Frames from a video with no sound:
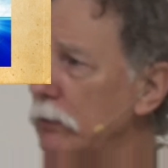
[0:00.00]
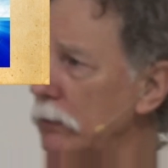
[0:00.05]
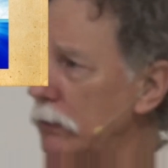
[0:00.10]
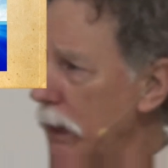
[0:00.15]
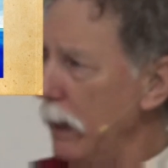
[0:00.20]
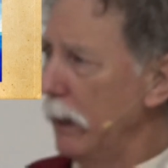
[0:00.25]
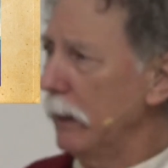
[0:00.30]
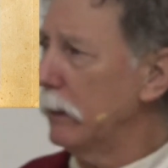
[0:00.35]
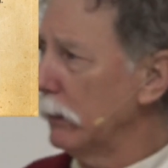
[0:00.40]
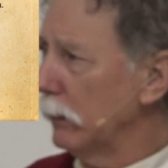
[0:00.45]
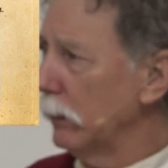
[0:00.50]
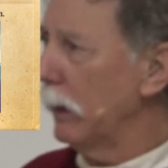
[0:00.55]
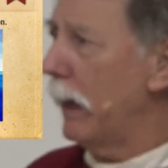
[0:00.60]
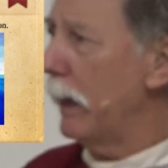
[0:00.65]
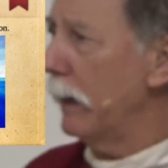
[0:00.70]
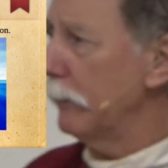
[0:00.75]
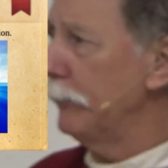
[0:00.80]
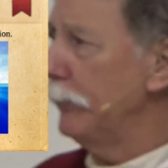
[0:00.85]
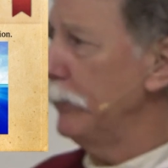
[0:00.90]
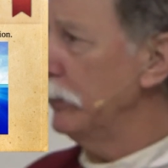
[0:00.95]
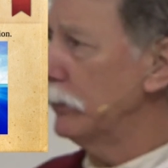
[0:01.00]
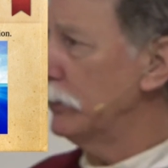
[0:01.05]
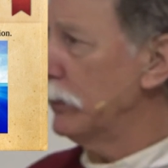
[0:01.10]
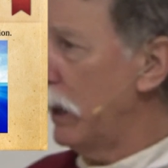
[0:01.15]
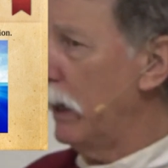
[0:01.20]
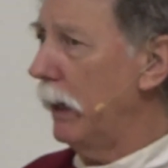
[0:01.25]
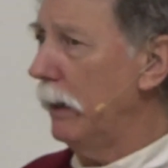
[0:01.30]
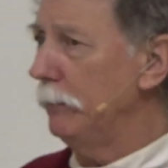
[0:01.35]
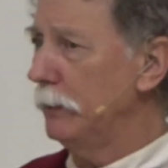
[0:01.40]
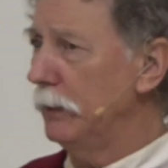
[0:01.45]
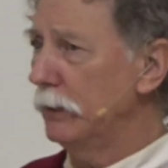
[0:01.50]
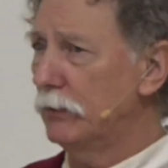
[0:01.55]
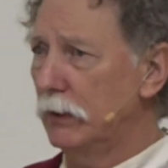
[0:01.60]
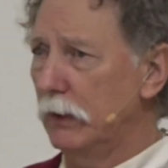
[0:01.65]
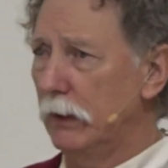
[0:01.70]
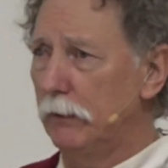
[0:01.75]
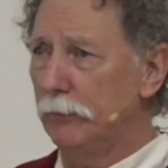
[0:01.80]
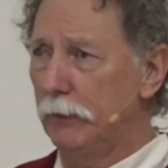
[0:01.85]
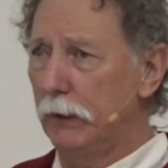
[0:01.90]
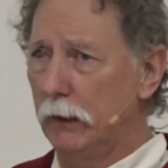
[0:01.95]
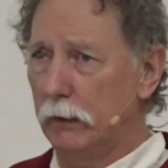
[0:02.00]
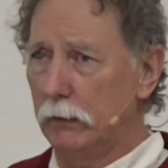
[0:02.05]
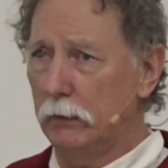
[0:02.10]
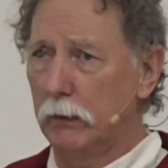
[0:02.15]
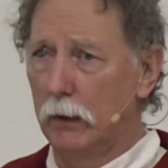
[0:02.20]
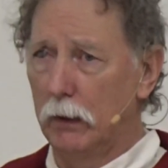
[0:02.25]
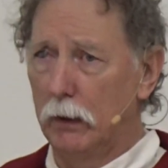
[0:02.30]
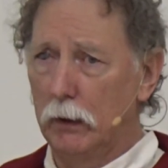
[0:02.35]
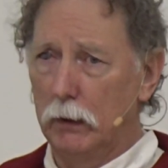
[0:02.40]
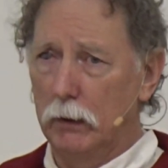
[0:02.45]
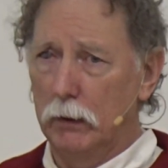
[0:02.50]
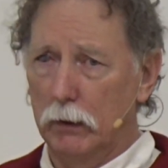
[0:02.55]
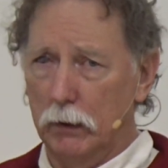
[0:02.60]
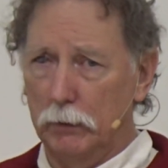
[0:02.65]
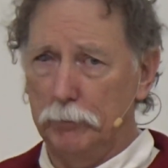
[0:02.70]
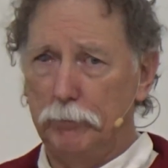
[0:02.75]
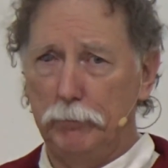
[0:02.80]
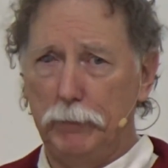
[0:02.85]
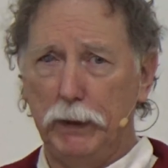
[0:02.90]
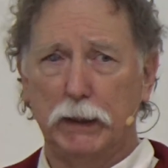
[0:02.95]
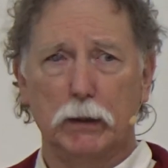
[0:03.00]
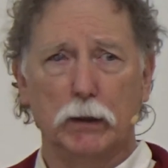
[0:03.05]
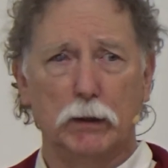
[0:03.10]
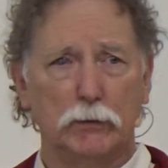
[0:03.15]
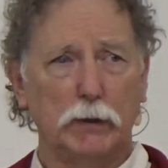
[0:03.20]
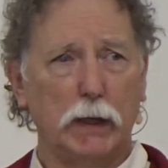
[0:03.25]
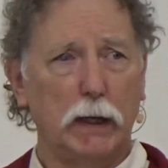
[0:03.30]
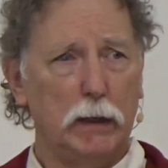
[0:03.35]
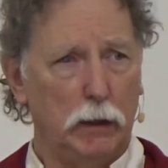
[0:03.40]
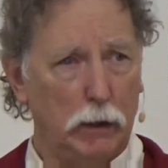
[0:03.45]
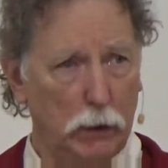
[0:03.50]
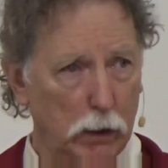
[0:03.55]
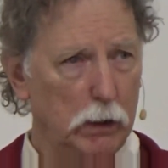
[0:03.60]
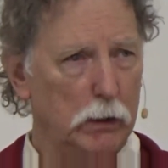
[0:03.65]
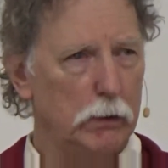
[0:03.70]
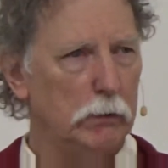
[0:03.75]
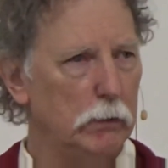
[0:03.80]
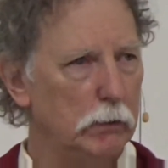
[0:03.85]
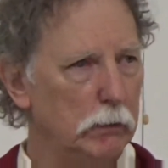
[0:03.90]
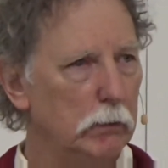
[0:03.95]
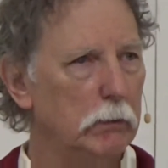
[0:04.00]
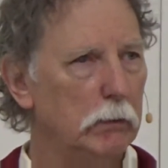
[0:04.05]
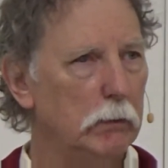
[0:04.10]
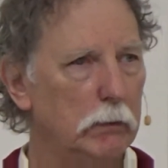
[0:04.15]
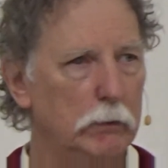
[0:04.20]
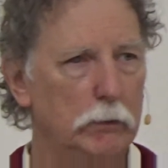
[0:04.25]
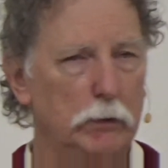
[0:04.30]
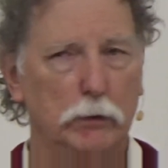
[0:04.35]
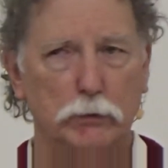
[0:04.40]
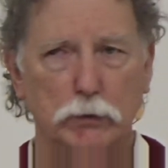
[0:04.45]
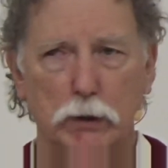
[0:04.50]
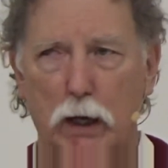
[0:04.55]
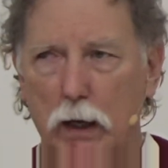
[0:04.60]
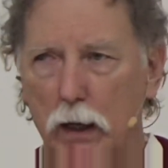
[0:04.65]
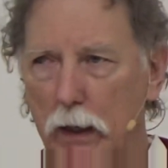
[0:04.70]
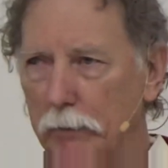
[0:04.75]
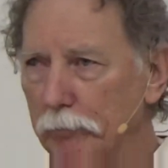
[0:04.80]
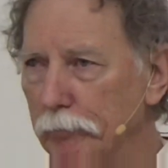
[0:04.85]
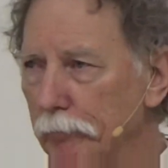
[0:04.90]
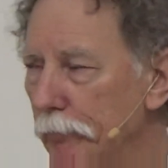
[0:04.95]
take a lot of your time this evening, because I honor your time.